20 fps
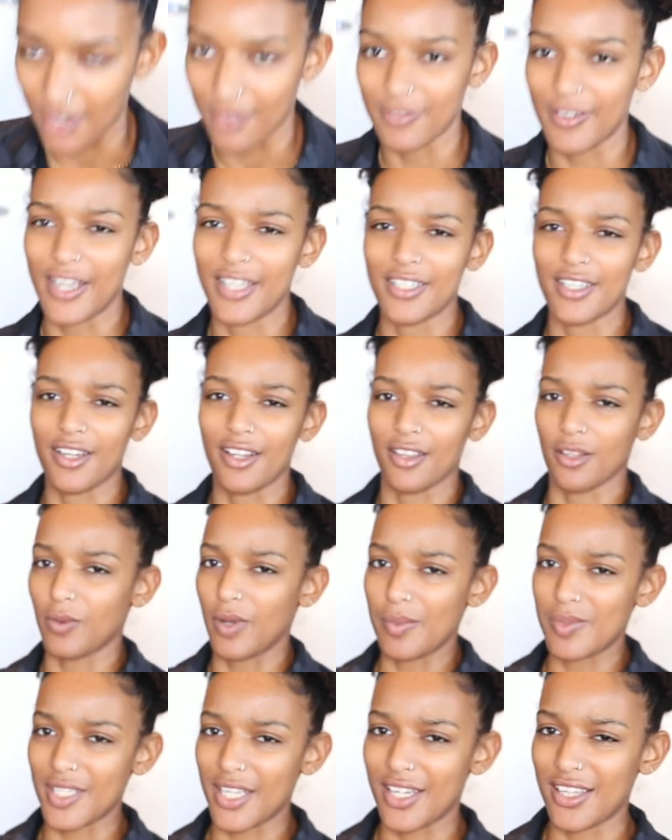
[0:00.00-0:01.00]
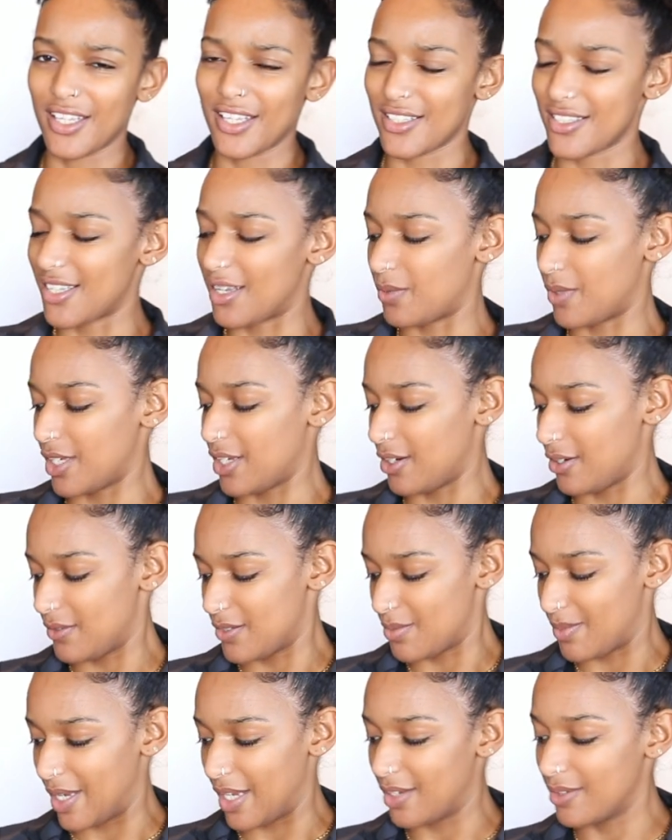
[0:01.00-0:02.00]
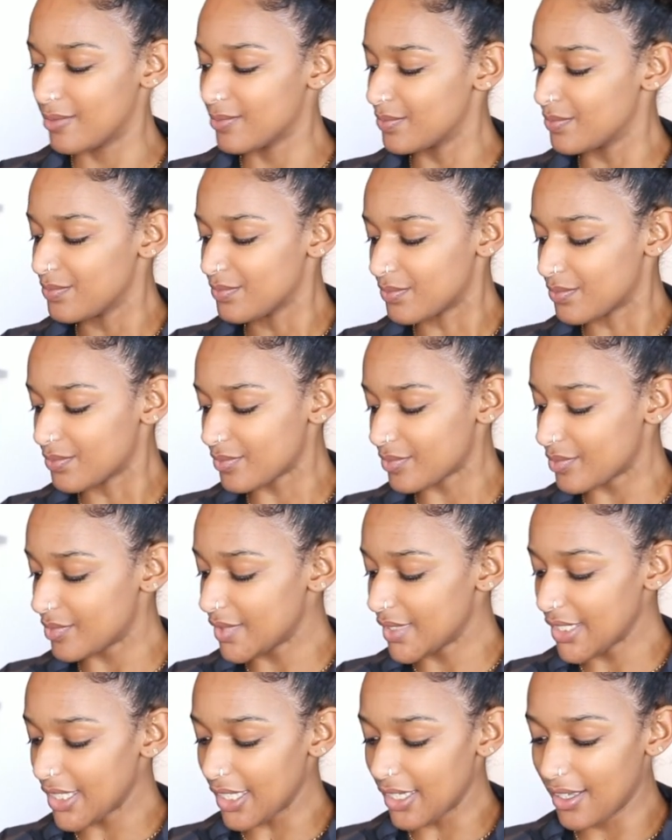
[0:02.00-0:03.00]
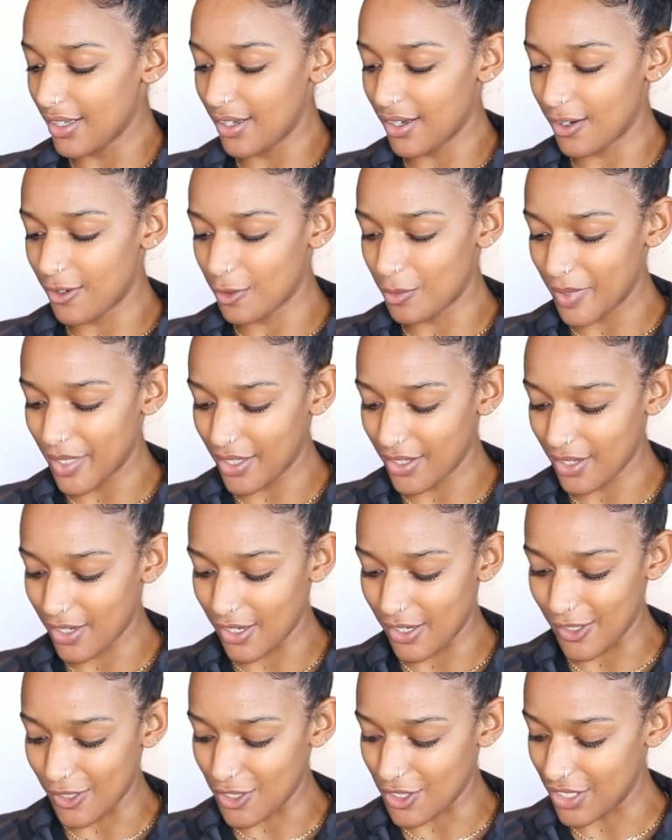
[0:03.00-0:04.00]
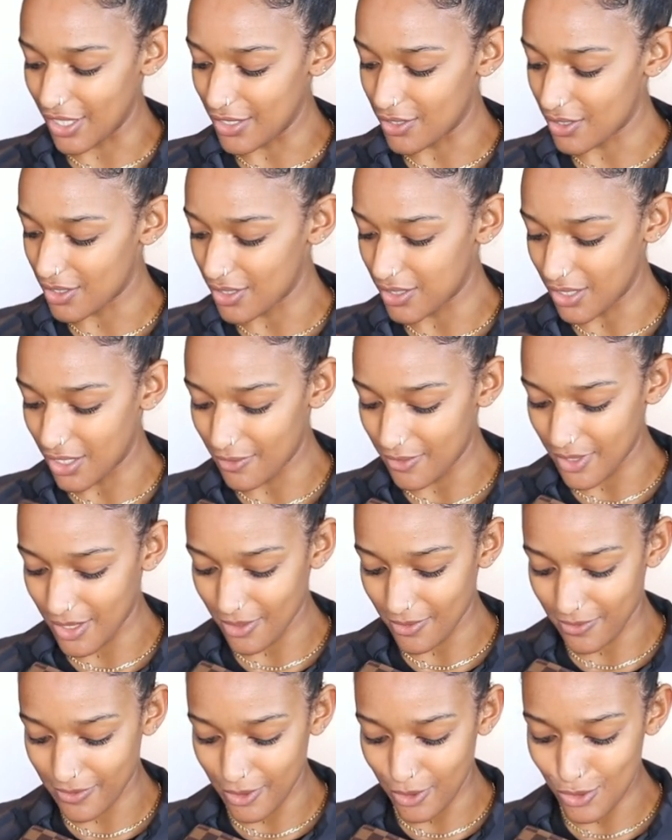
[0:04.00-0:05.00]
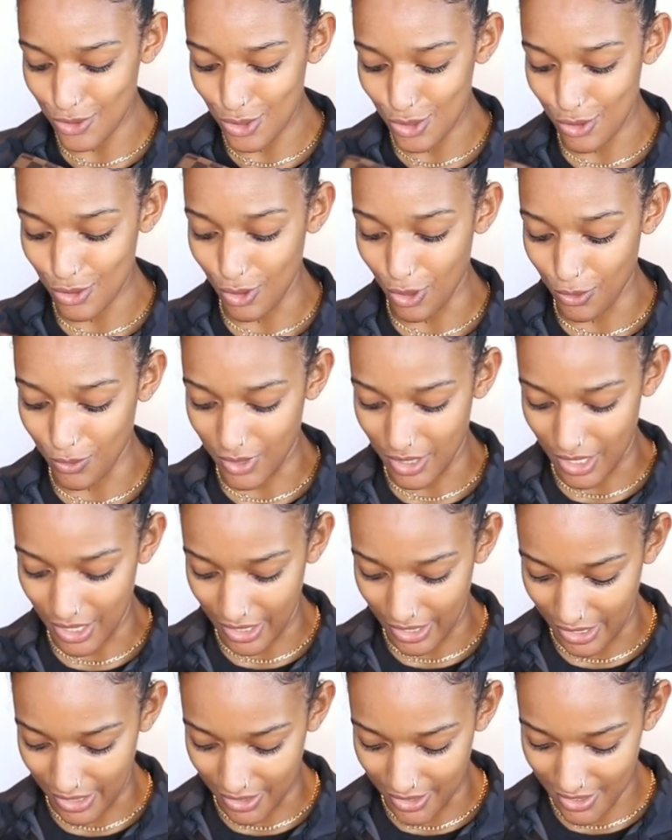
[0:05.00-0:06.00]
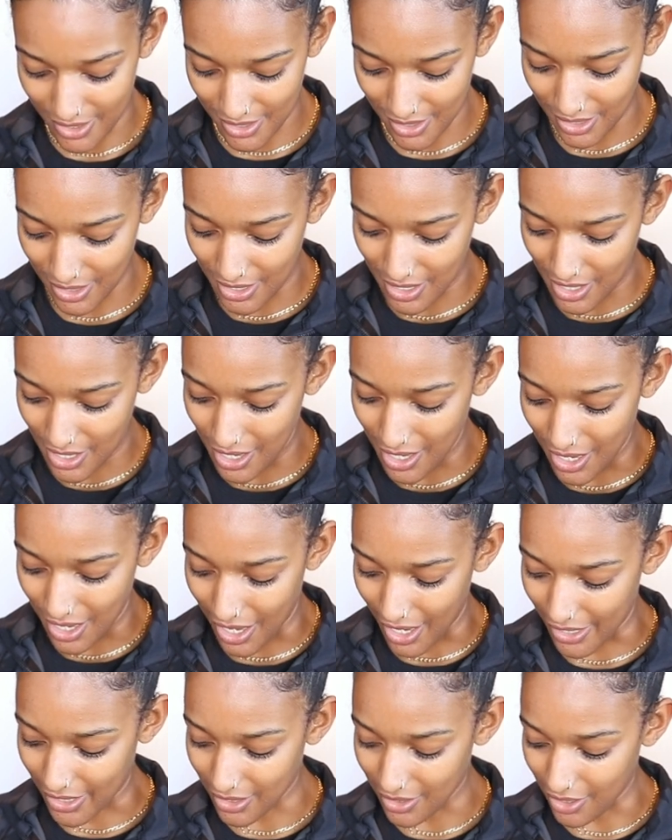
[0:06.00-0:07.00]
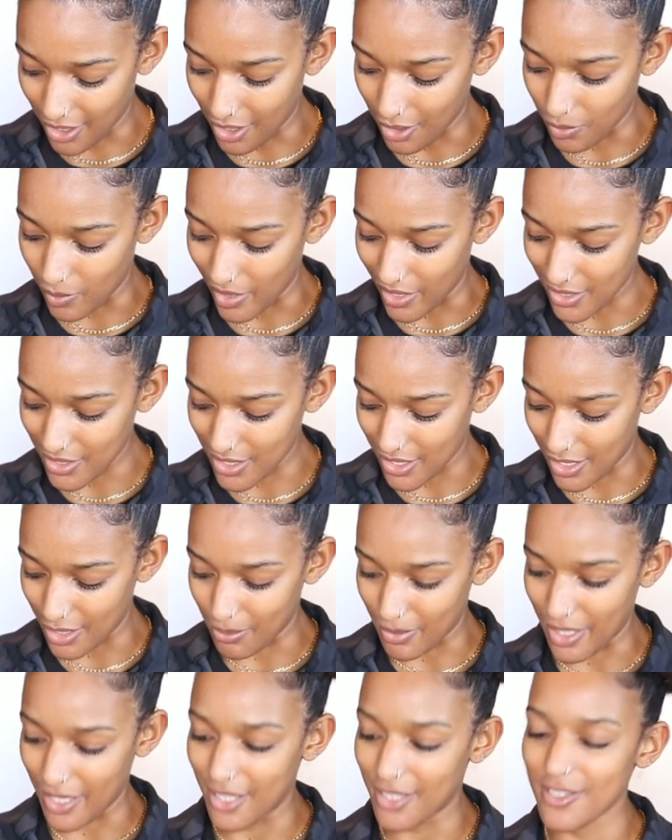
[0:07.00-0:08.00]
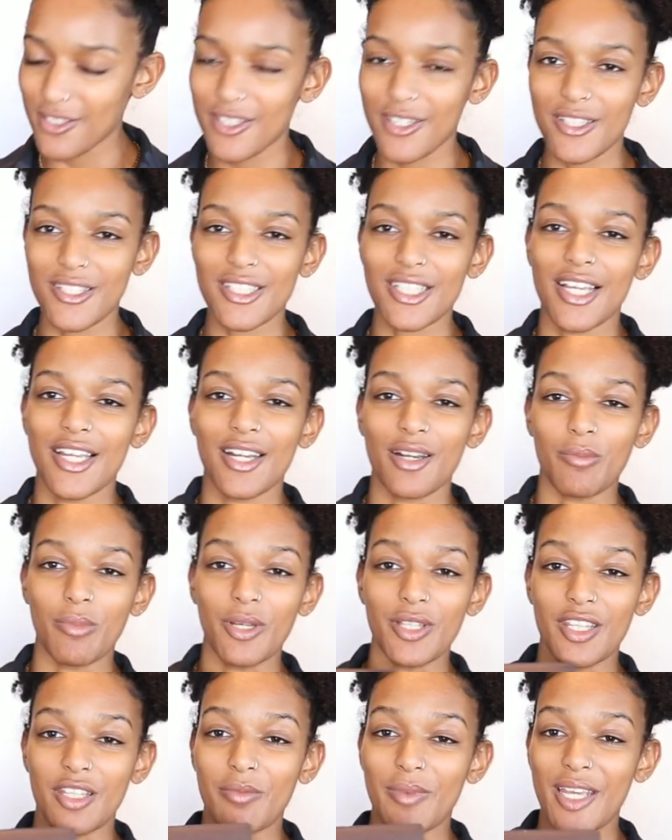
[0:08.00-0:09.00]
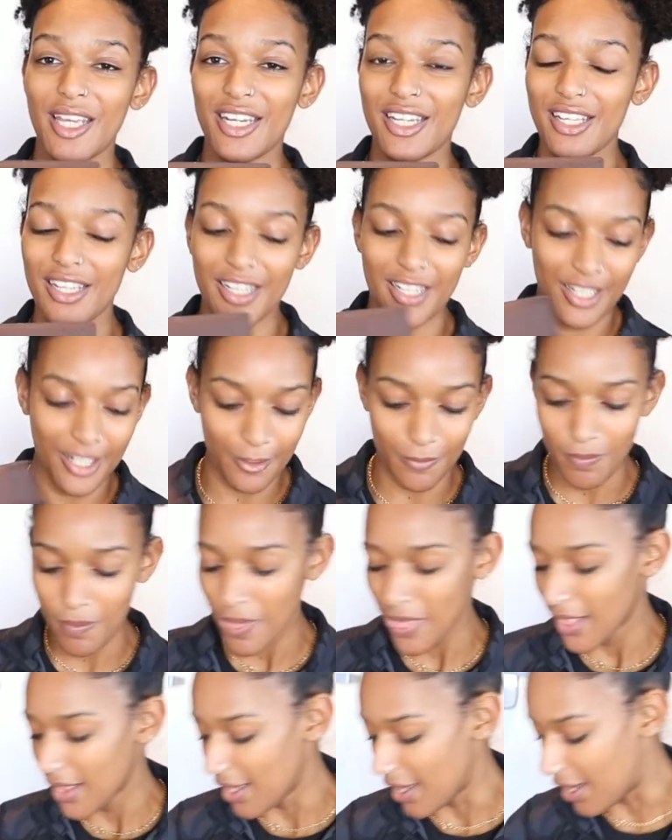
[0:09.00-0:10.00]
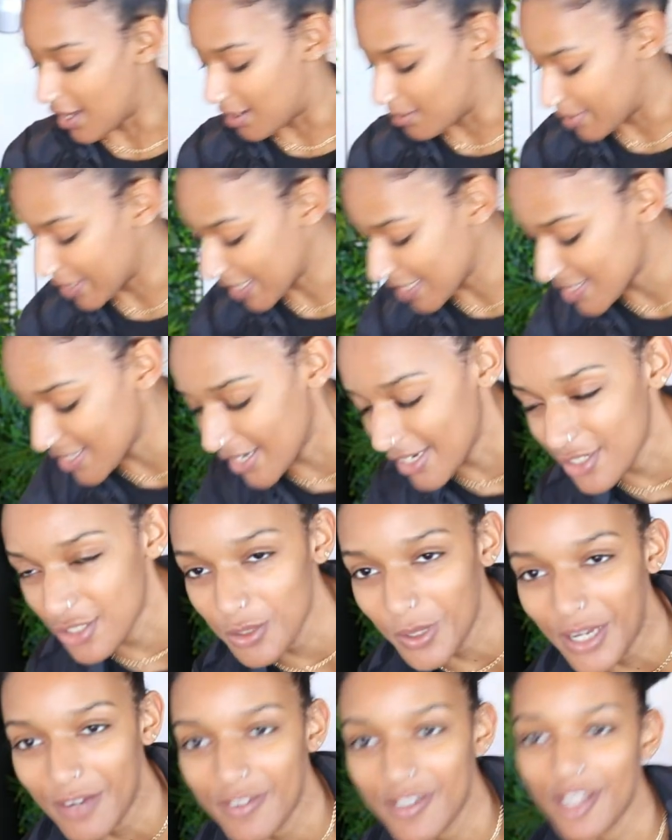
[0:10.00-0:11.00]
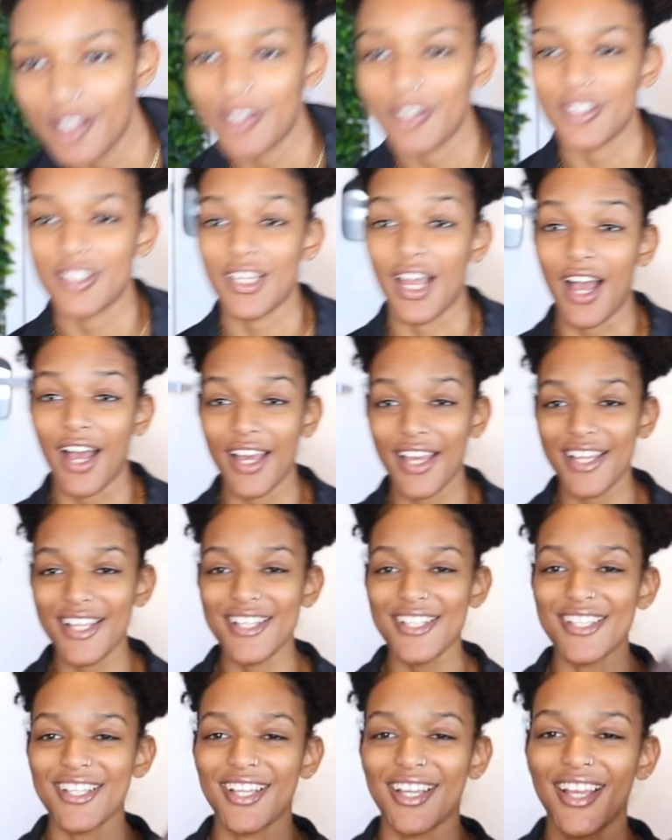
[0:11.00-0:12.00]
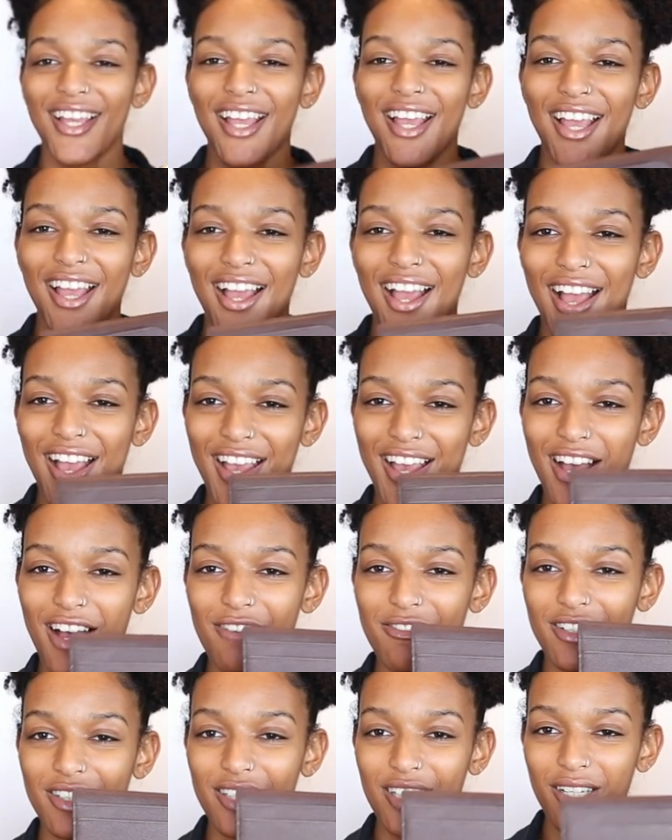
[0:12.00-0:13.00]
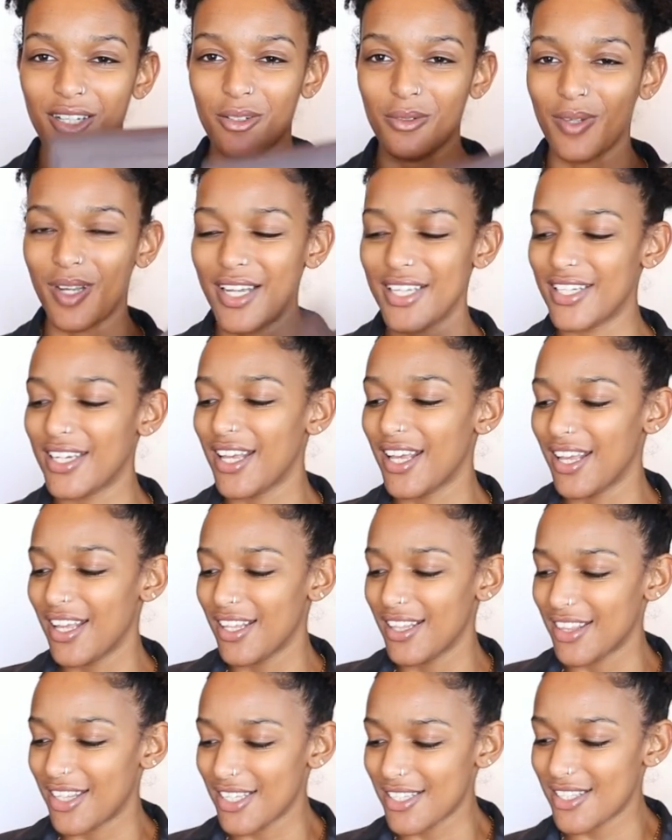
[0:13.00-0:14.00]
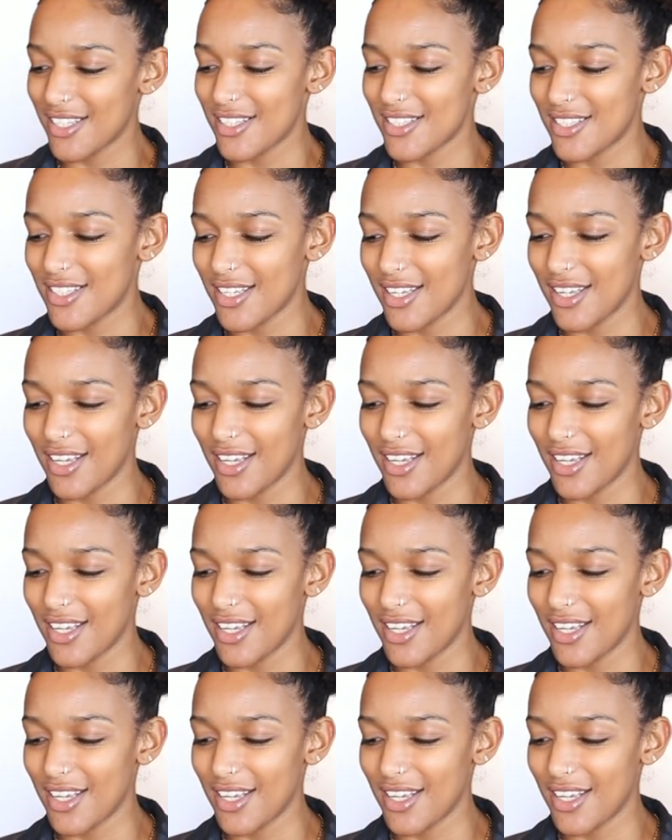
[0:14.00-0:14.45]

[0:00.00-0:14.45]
find it on the website. I think it said what year it was made. Oh my gosh, I just love it. It feels so nice. I cannot wait to get my inserts in and put them in here. Like I said, I do have another size. I have a little one. This is